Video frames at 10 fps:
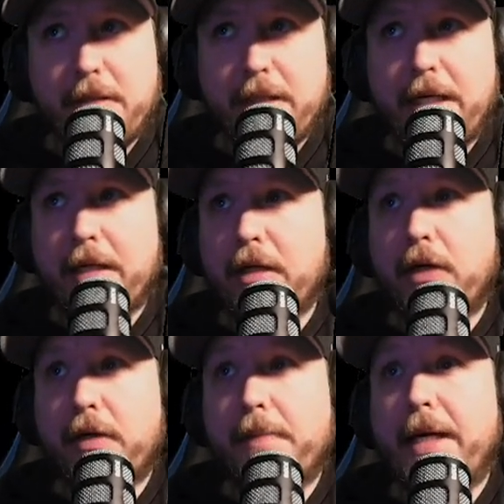kind of
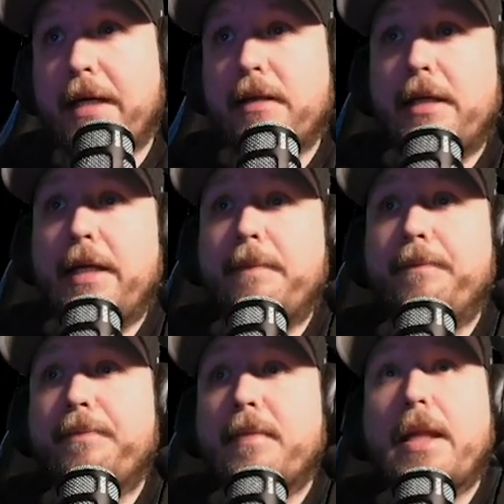goated back in the day.
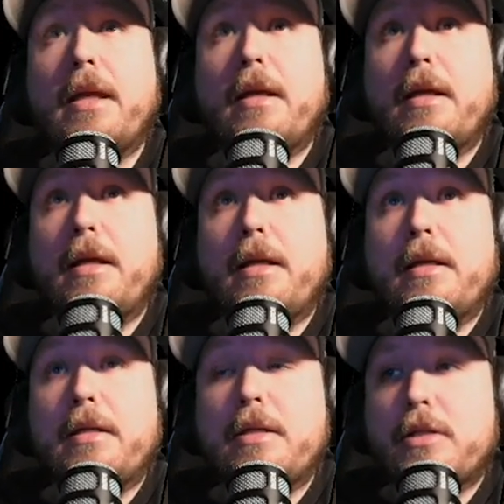
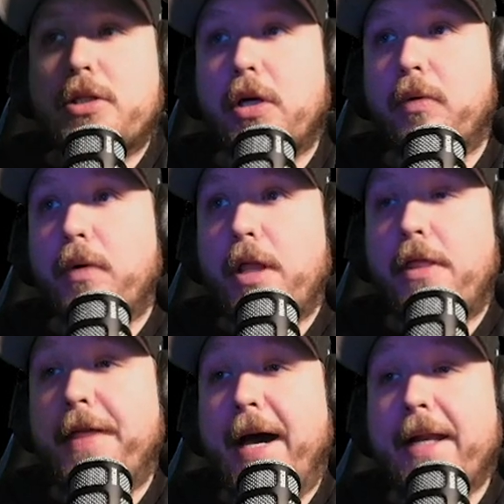So,
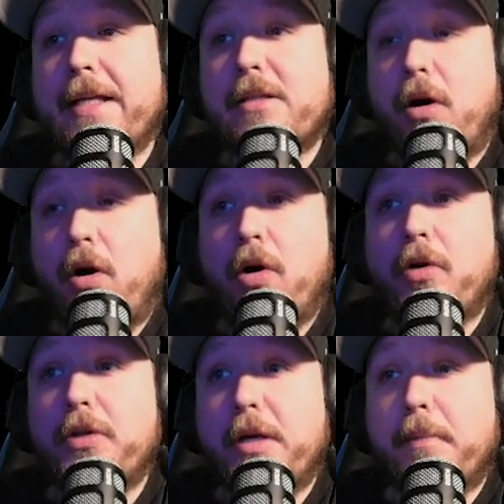that is
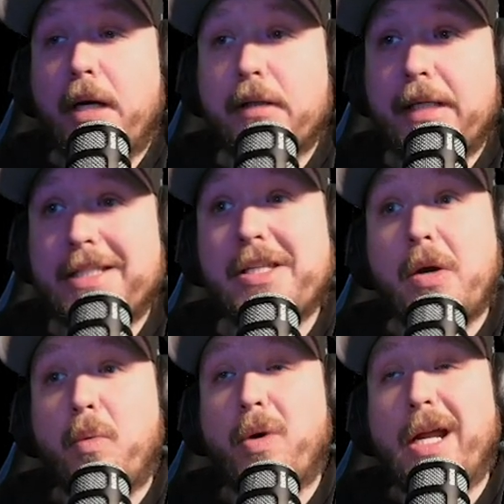all your MUT leaks.
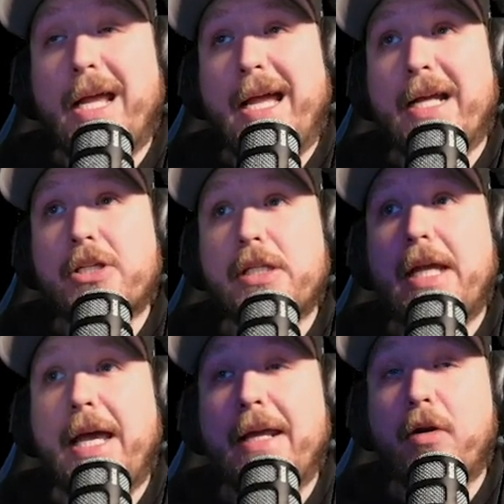We're going to actually
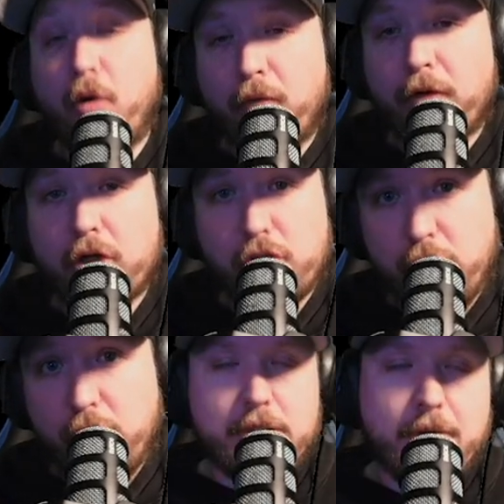head over
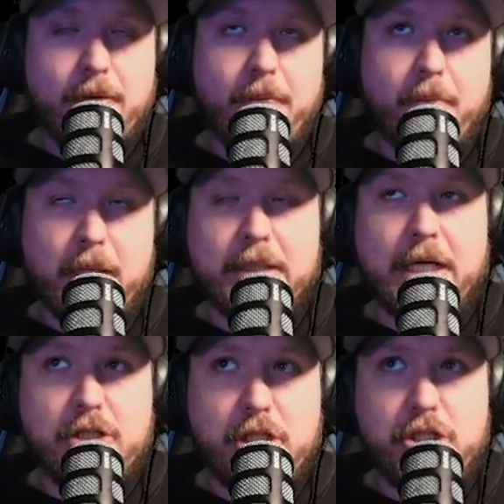to
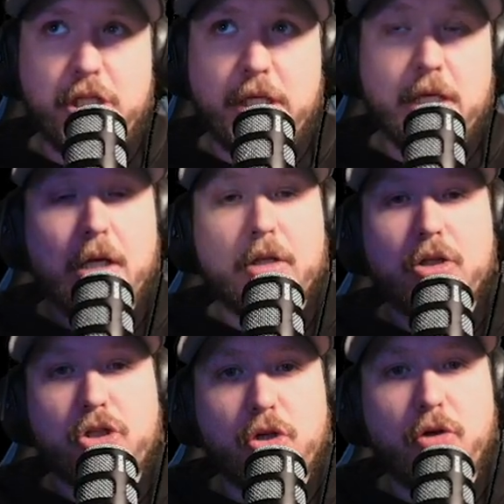MUT.gg to
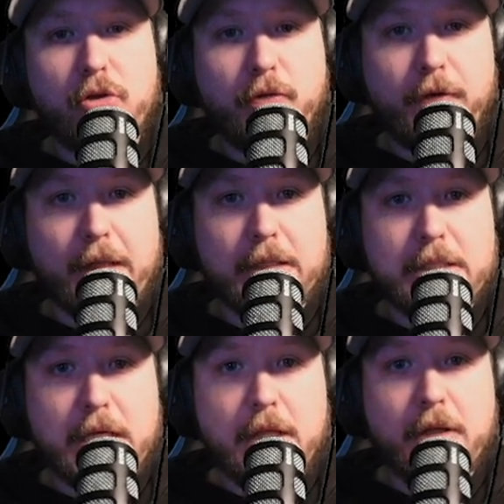show you
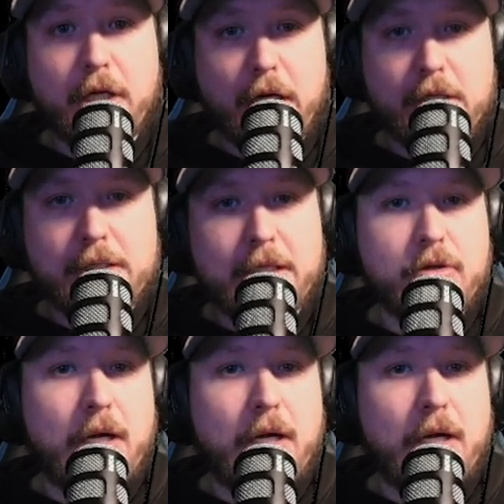fellas the cards that dropped